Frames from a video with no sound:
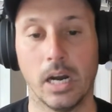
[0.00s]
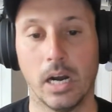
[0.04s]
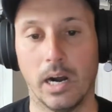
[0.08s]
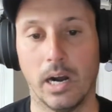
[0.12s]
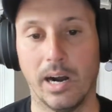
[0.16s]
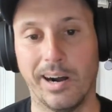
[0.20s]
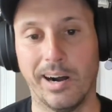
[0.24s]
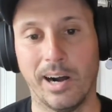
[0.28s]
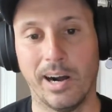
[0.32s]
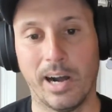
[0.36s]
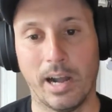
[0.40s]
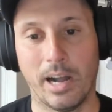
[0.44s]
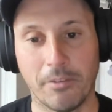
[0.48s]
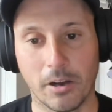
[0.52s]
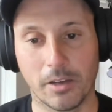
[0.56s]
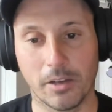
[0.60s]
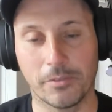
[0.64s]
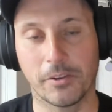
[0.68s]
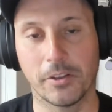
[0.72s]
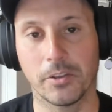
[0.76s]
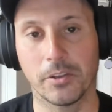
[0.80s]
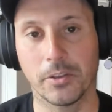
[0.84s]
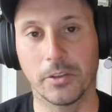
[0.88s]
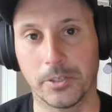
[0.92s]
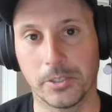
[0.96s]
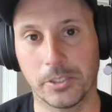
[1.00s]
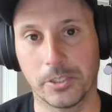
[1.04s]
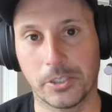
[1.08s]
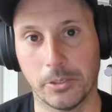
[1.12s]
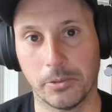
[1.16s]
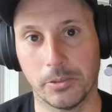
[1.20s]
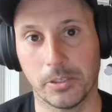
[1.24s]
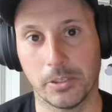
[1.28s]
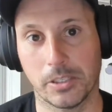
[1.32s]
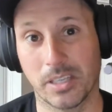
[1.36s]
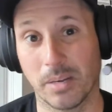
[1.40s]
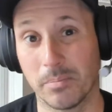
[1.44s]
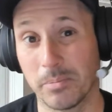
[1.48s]
I've often learned
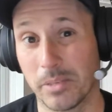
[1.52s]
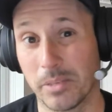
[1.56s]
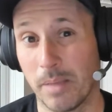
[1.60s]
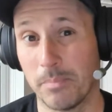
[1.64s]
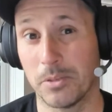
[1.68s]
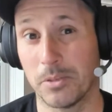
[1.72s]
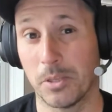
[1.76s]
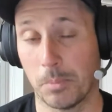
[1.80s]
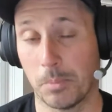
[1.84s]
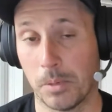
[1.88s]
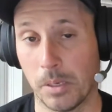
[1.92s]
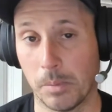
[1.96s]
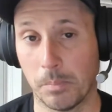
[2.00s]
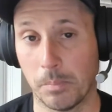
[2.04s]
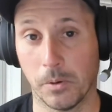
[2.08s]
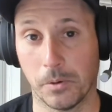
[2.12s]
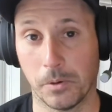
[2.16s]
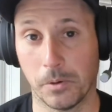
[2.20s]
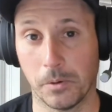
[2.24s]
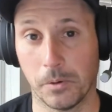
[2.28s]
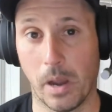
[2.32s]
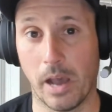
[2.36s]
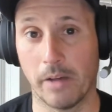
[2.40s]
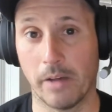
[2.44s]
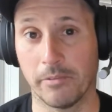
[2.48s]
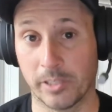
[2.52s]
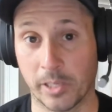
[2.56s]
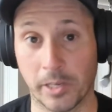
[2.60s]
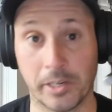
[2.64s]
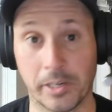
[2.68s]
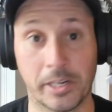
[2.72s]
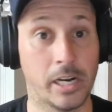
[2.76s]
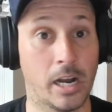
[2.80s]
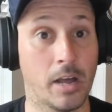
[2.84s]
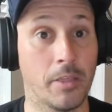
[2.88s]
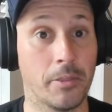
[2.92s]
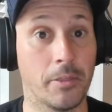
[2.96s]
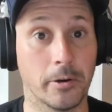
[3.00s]
too, sometimes the people who have
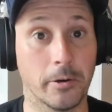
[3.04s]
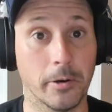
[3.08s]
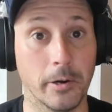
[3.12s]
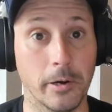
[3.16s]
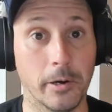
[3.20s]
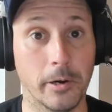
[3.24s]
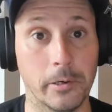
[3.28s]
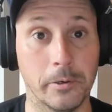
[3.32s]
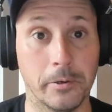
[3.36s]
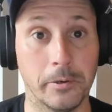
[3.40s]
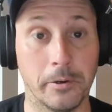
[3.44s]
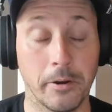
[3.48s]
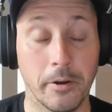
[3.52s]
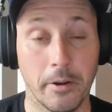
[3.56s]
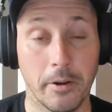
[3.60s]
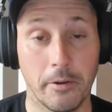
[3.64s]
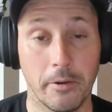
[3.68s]
studied on their own